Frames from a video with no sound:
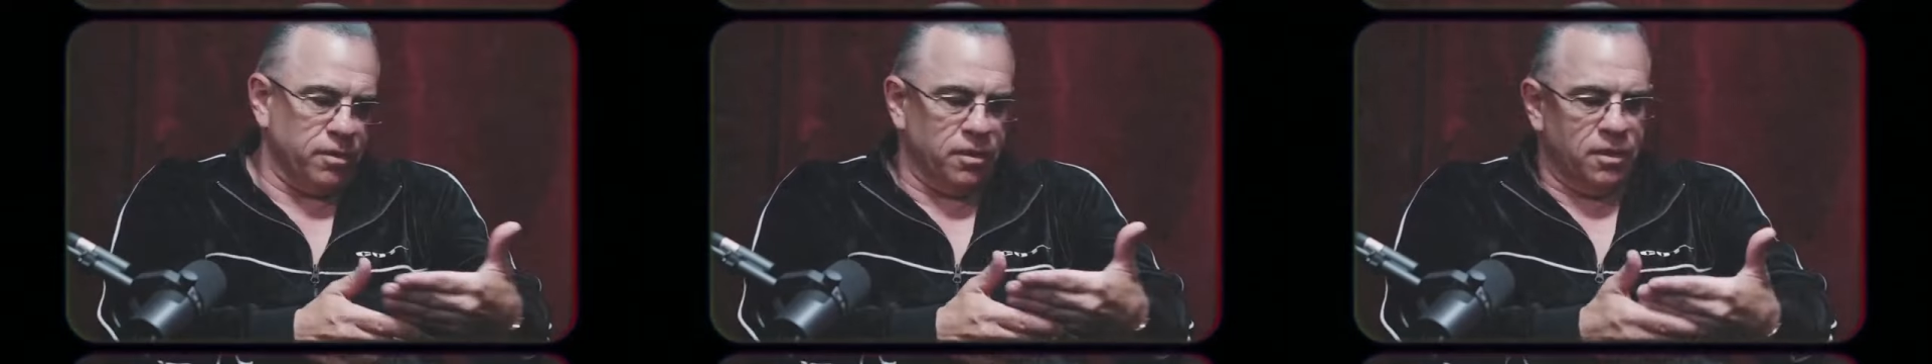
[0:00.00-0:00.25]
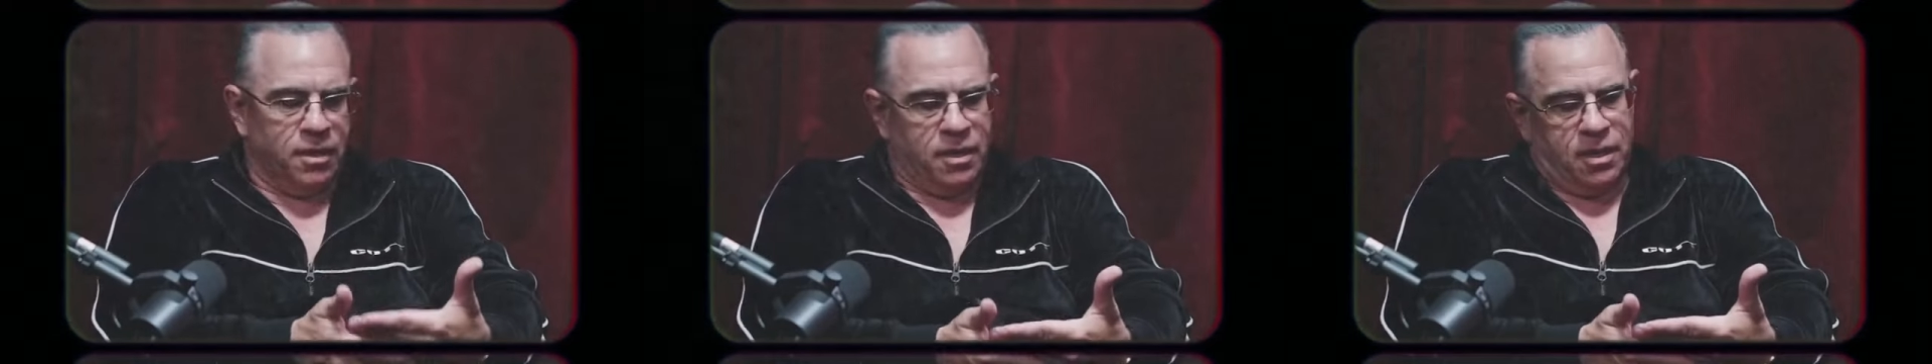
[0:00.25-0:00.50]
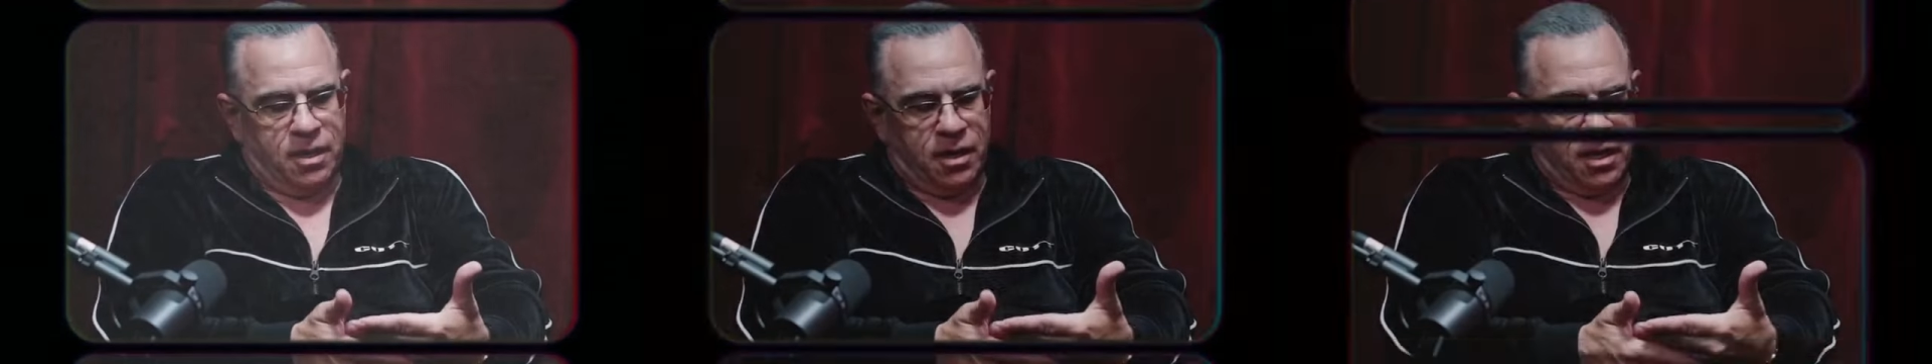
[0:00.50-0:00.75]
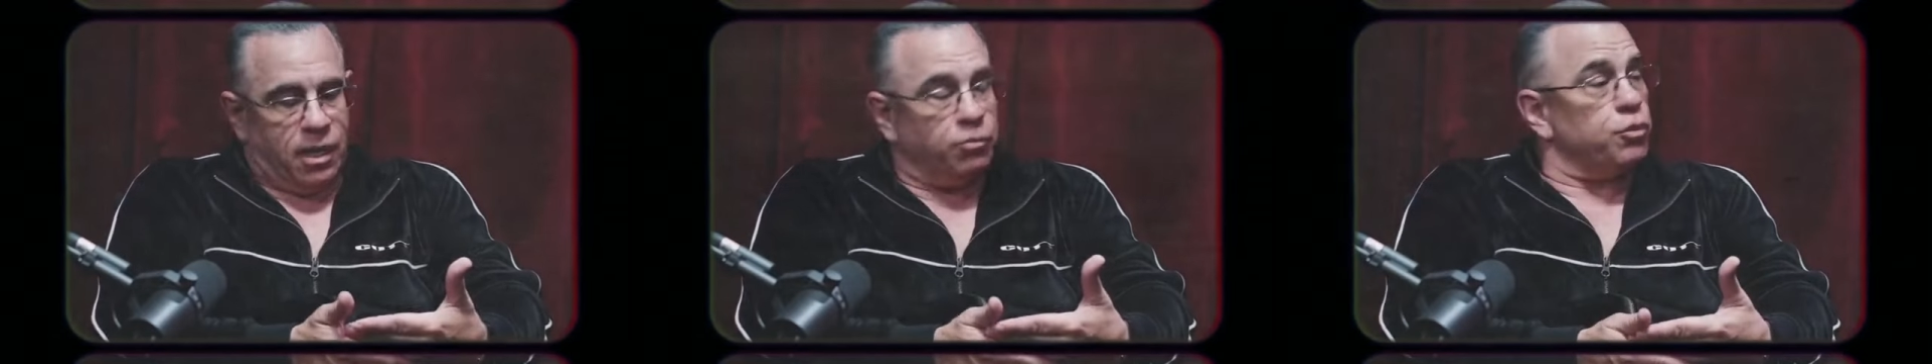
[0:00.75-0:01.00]

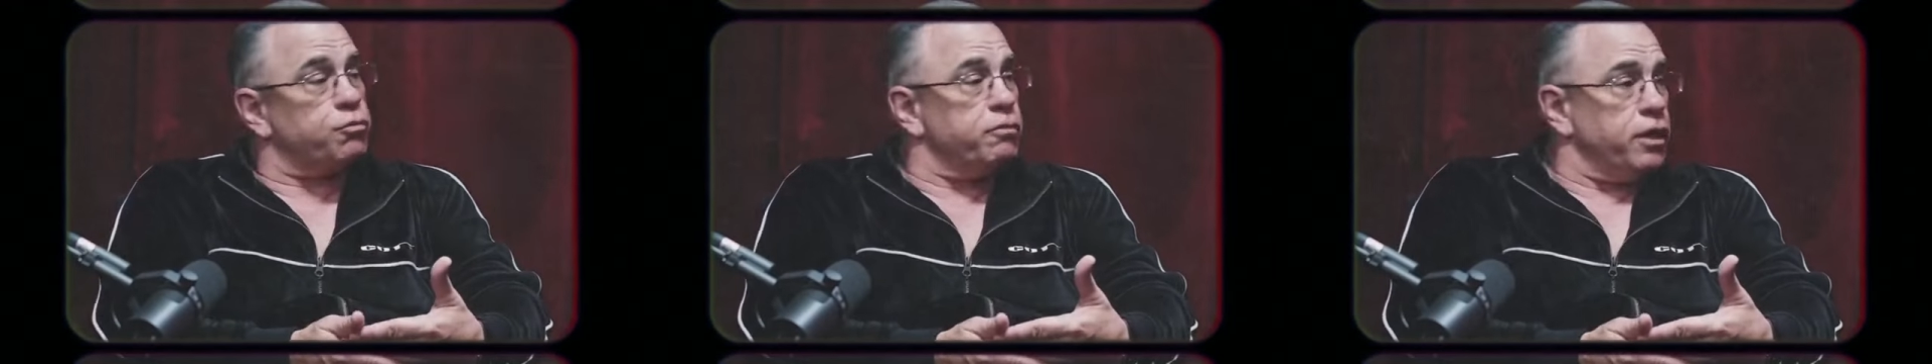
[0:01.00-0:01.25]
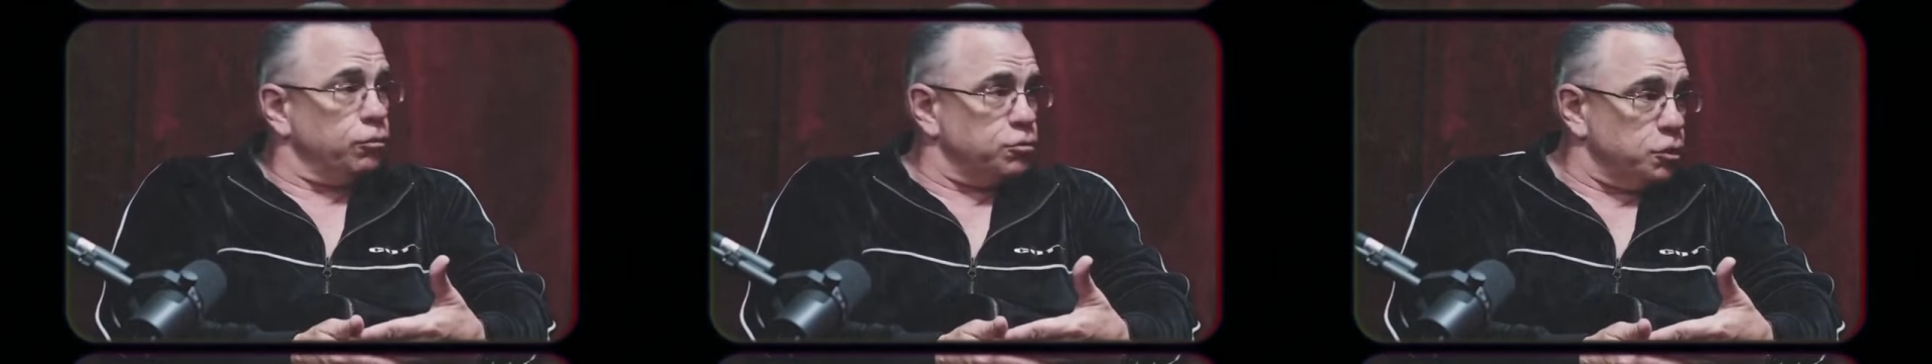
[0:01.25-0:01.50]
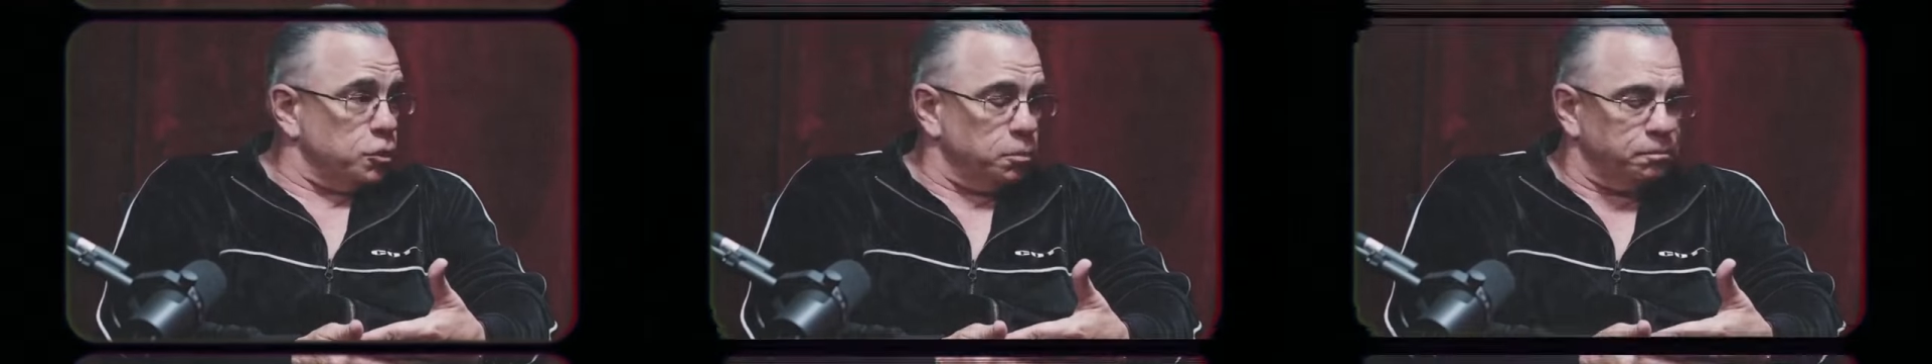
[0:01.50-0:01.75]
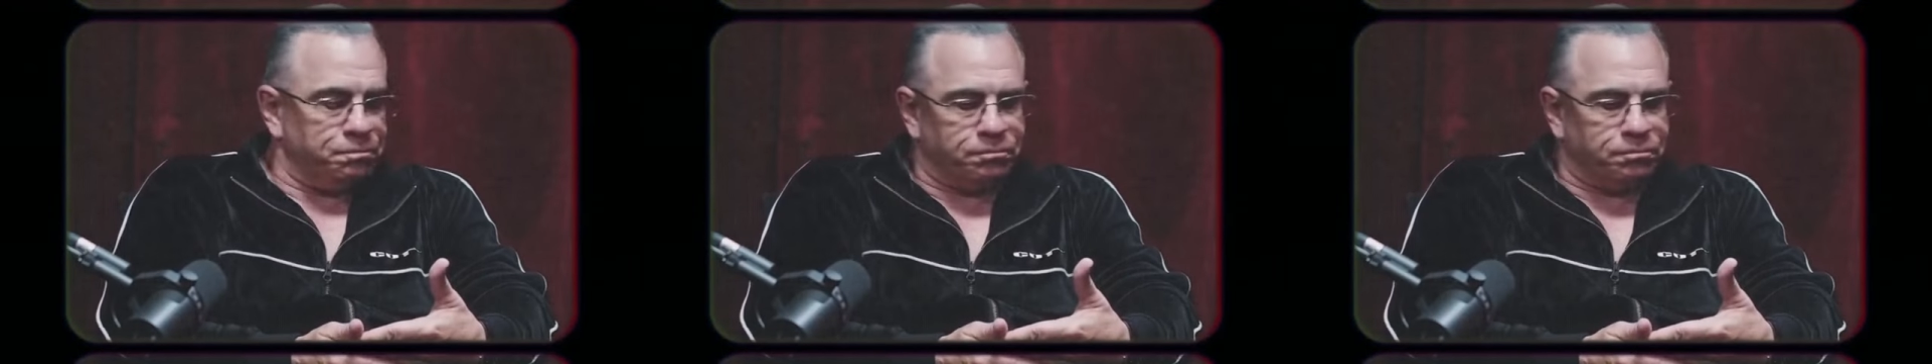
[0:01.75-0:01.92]
And it was a 302